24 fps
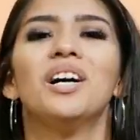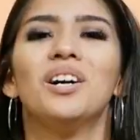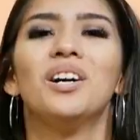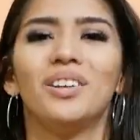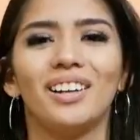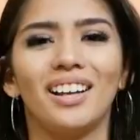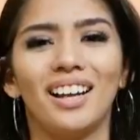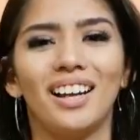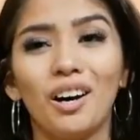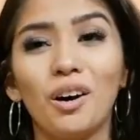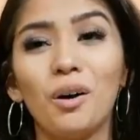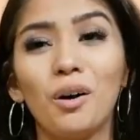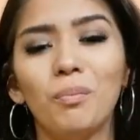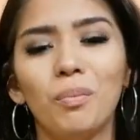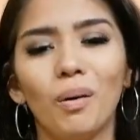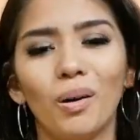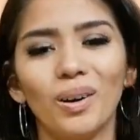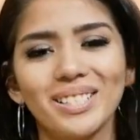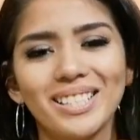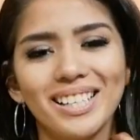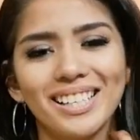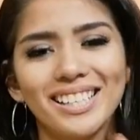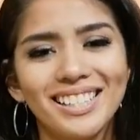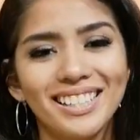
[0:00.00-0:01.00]

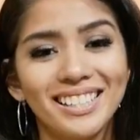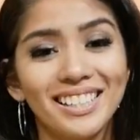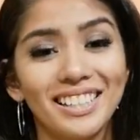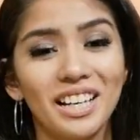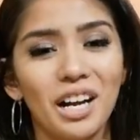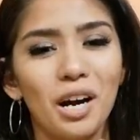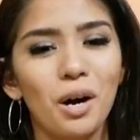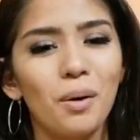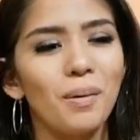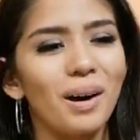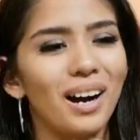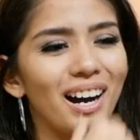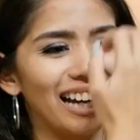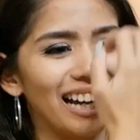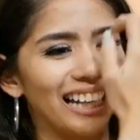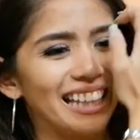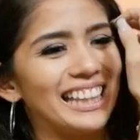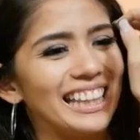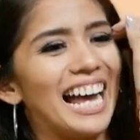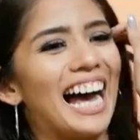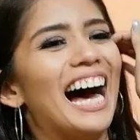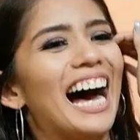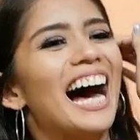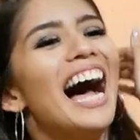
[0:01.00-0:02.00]

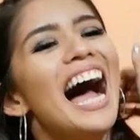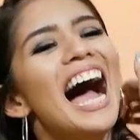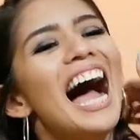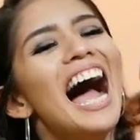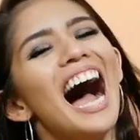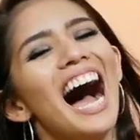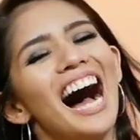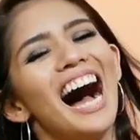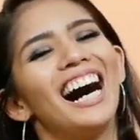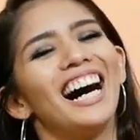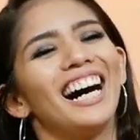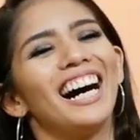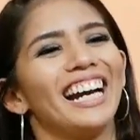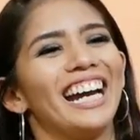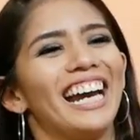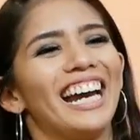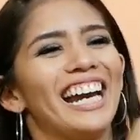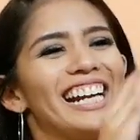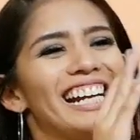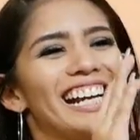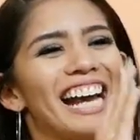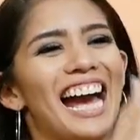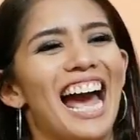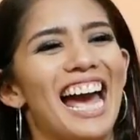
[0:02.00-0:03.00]
Okay,
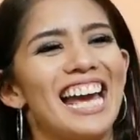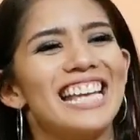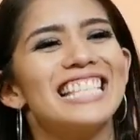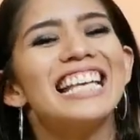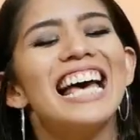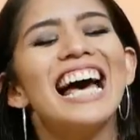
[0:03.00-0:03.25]
guys,